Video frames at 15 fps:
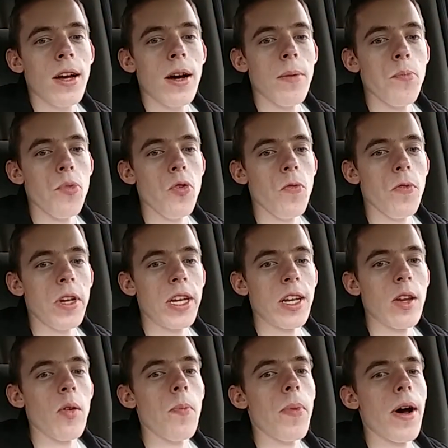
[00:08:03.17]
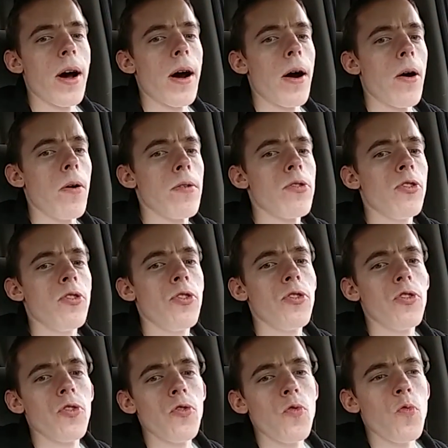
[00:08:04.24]
I'm moving in about
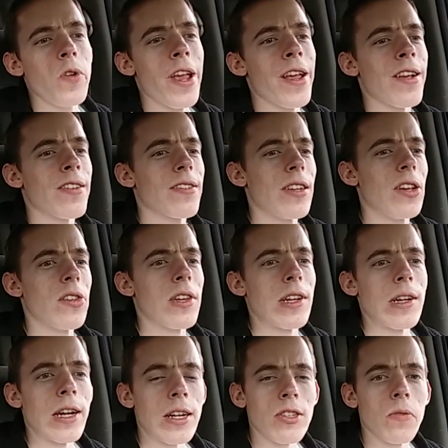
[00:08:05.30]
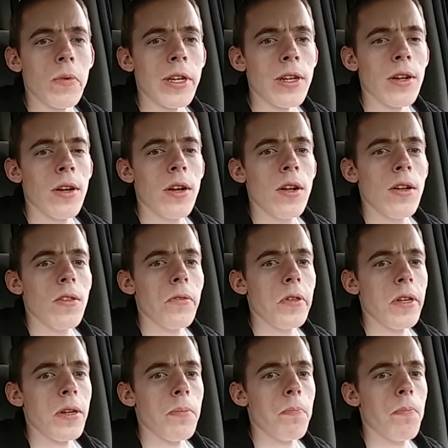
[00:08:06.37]
two weeks, and I think next week
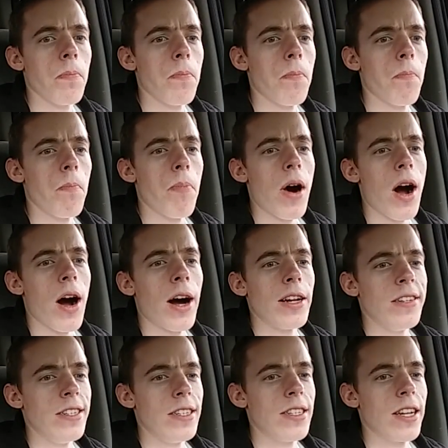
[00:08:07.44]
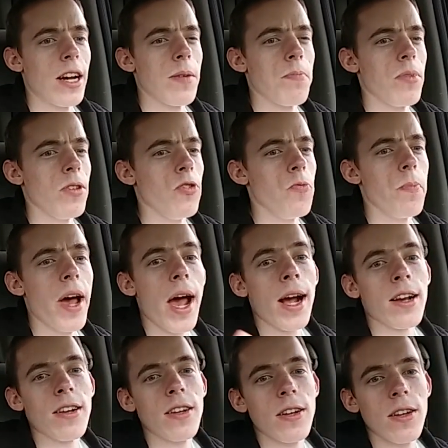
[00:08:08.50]
the pod type
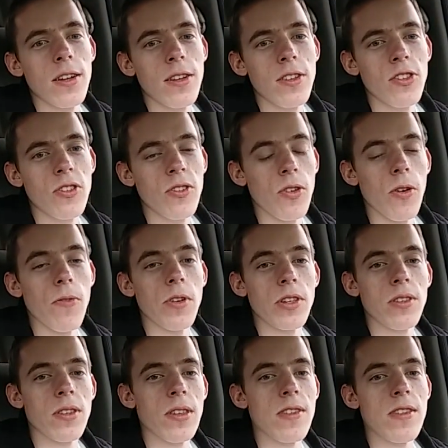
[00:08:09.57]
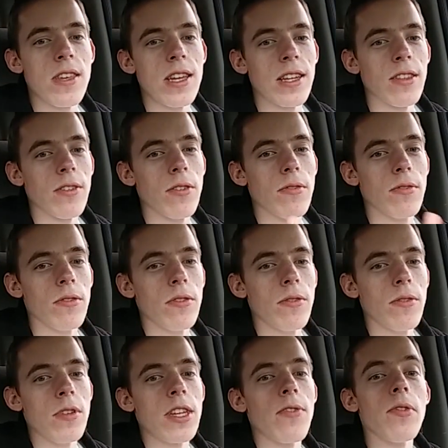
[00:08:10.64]
U-Pack service thing, they're
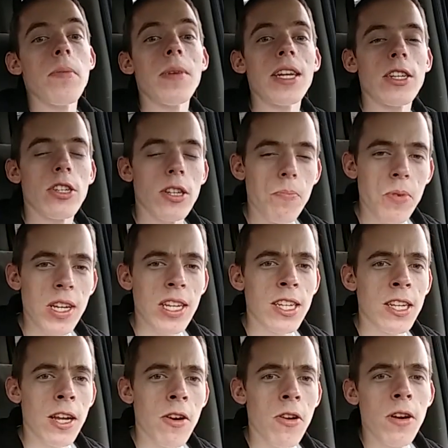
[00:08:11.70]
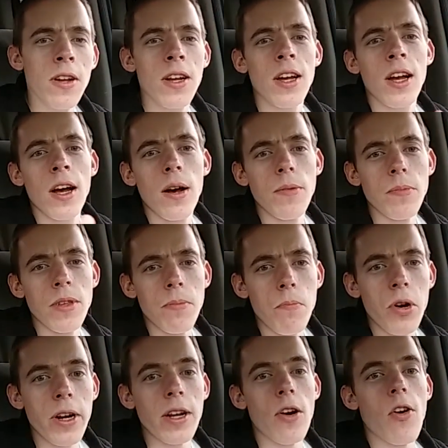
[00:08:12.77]
giving me a shipping container. I'd be
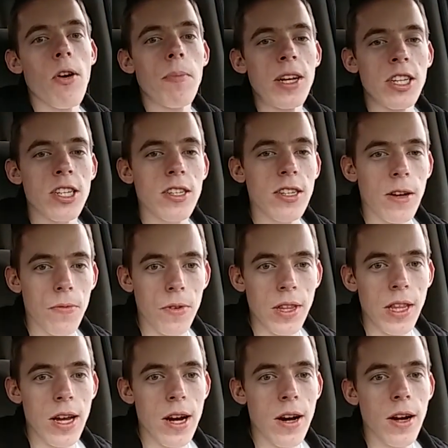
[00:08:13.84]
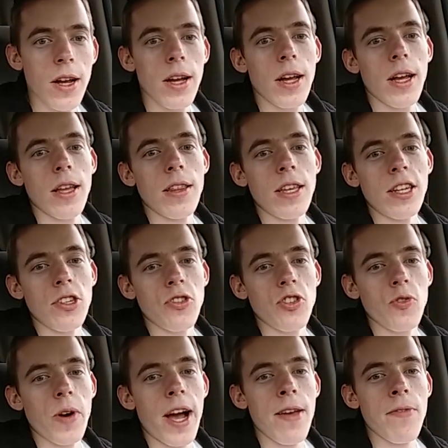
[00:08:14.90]
putting all my stuff in there. They
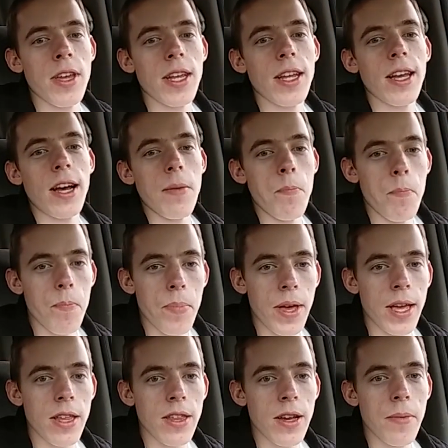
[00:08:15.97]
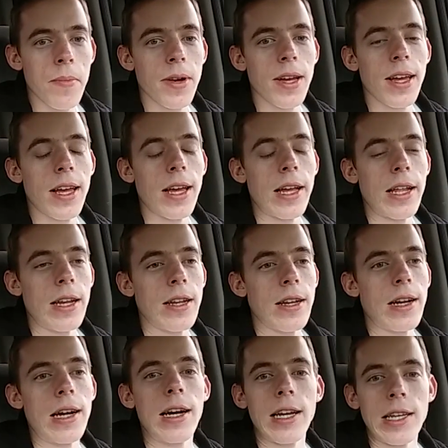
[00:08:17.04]
drive it, I pay them, and
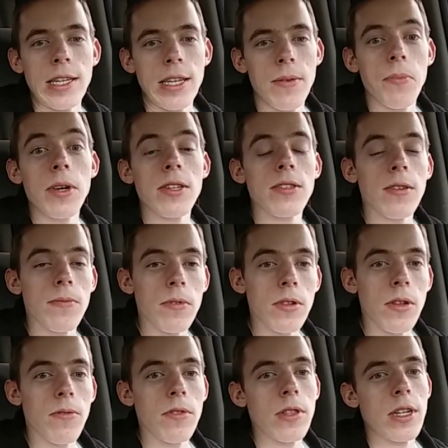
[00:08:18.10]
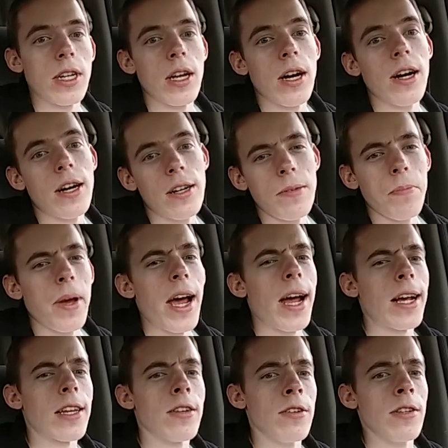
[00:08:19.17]
uh, I get my stuff delivered, and then I
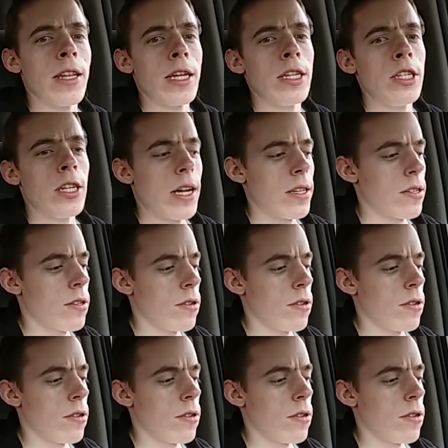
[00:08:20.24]
unpack and all that jazz.